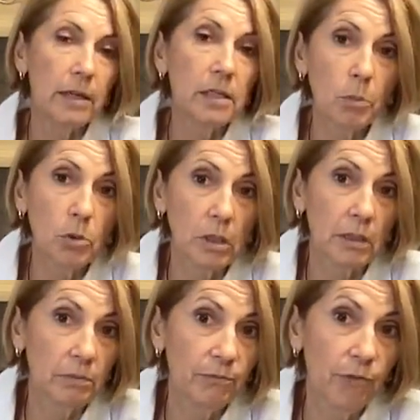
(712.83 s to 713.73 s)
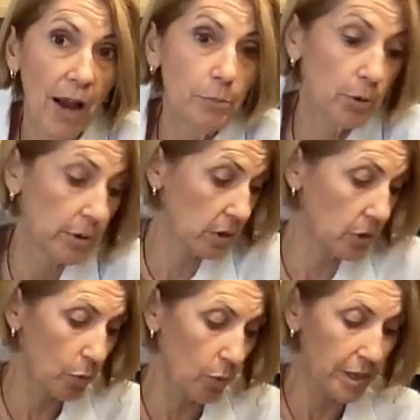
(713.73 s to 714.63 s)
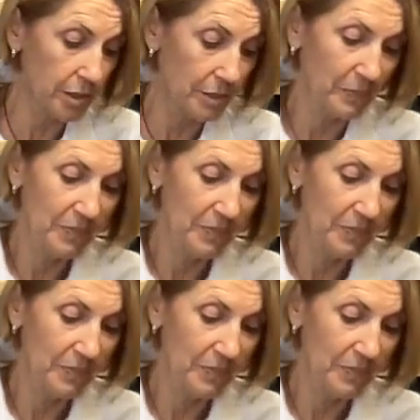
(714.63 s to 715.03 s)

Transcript: It's mostly fiber at this point.